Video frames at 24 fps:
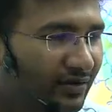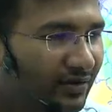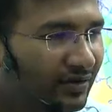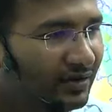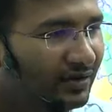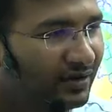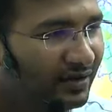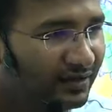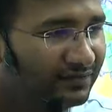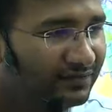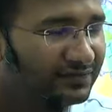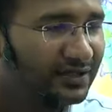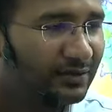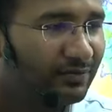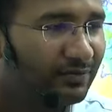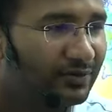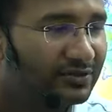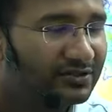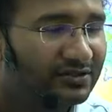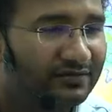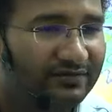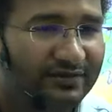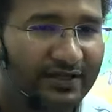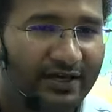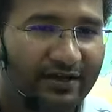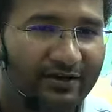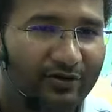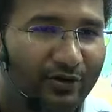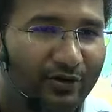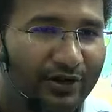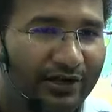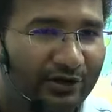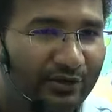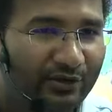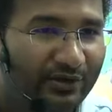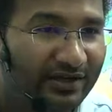If they are
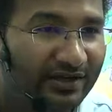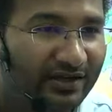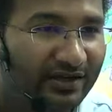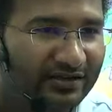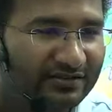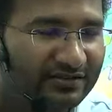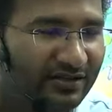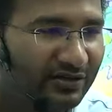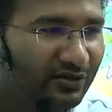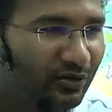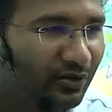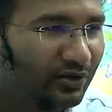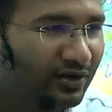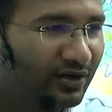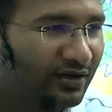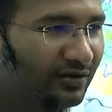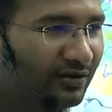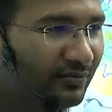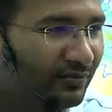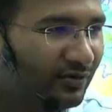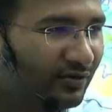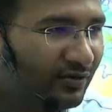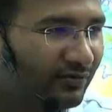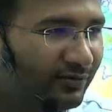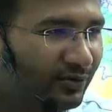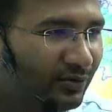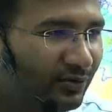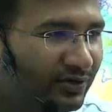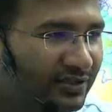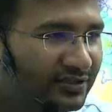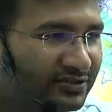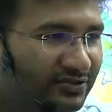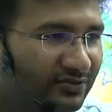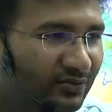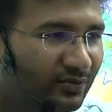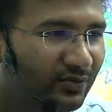going to increase the total number of
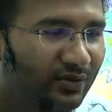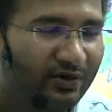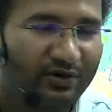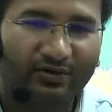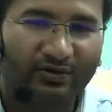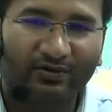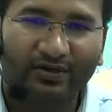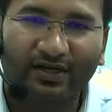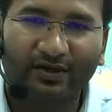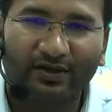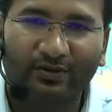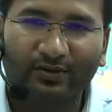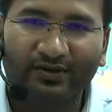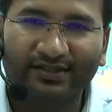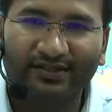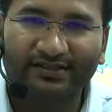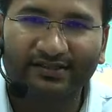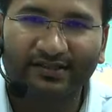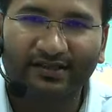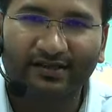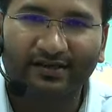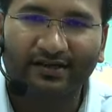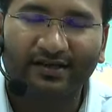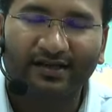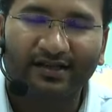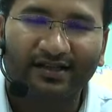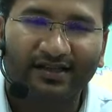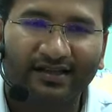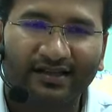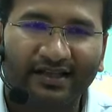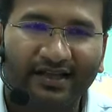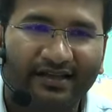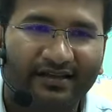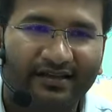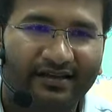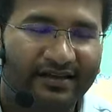tourists, what do is,
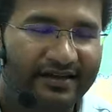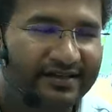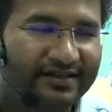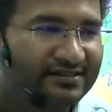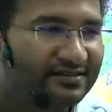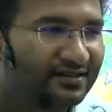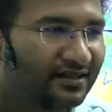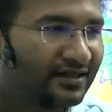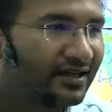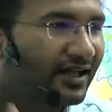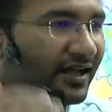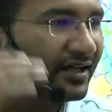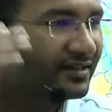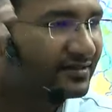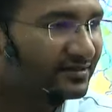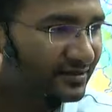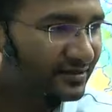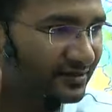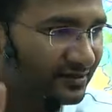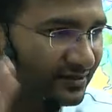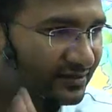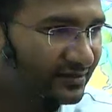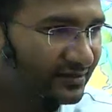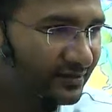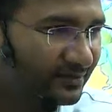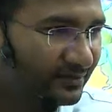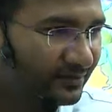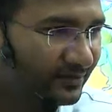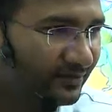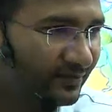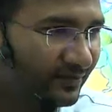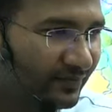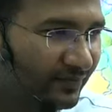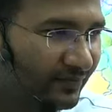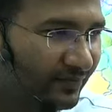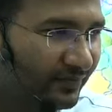they increase the taxes.
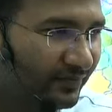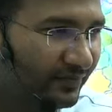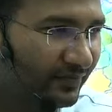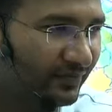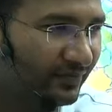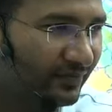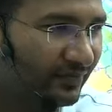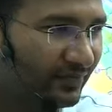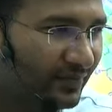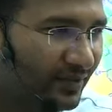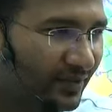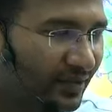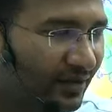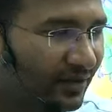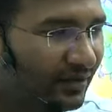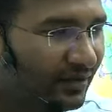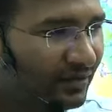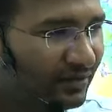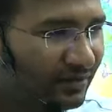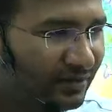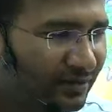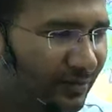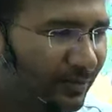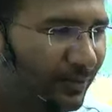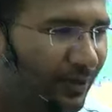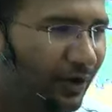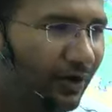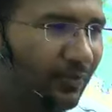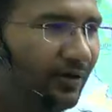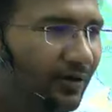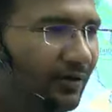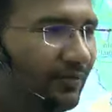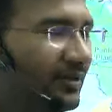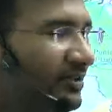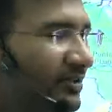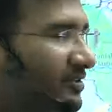The
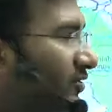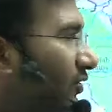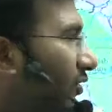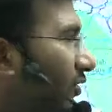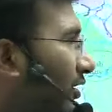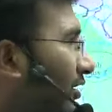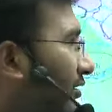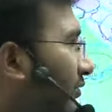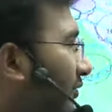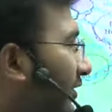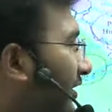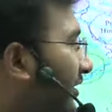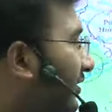problem is not with